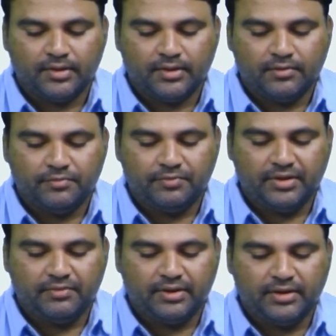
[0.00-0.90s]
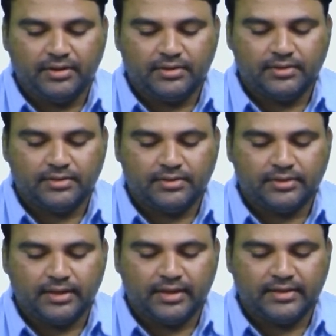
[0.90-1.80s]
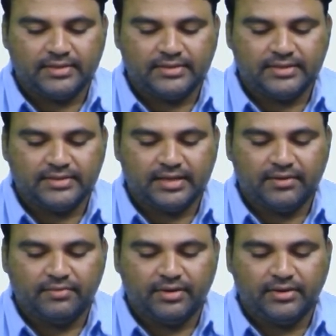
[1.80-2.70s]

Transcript: V1, and this is I1,